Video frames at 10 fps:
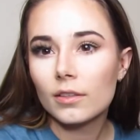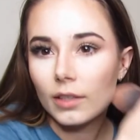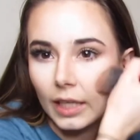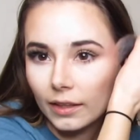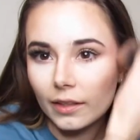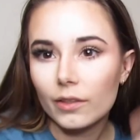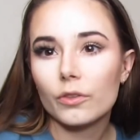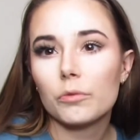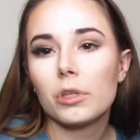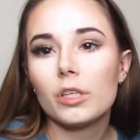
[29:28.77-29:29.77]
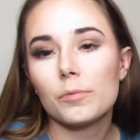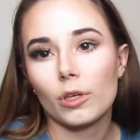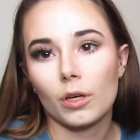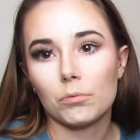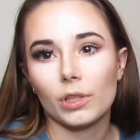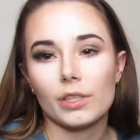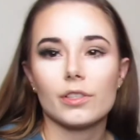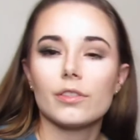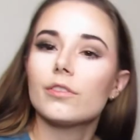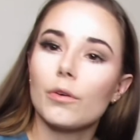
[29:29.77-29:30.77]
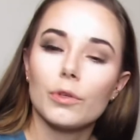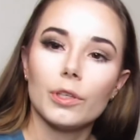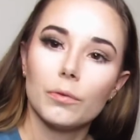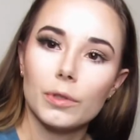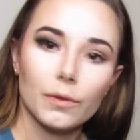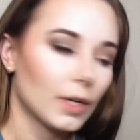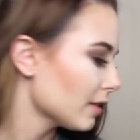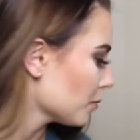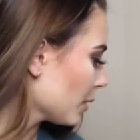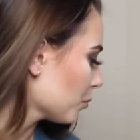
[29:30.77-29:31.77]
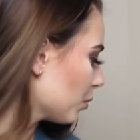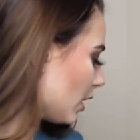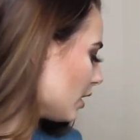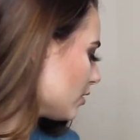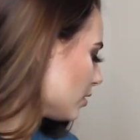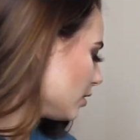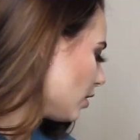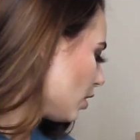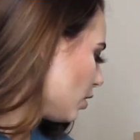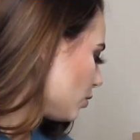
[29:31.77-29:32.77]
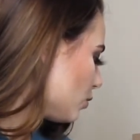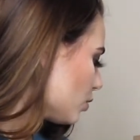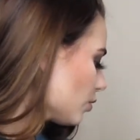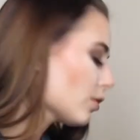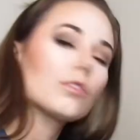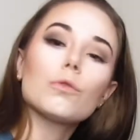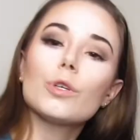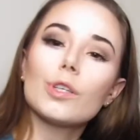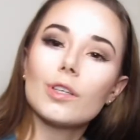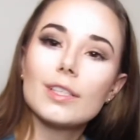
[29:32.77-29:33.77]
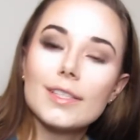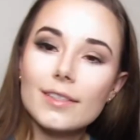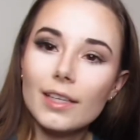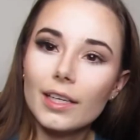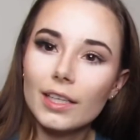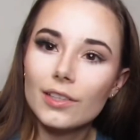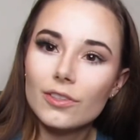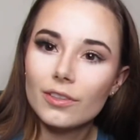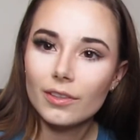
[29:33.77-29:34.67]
And littles, please put on blush. It's so cute when you guys wear blush and you just look so good on stage.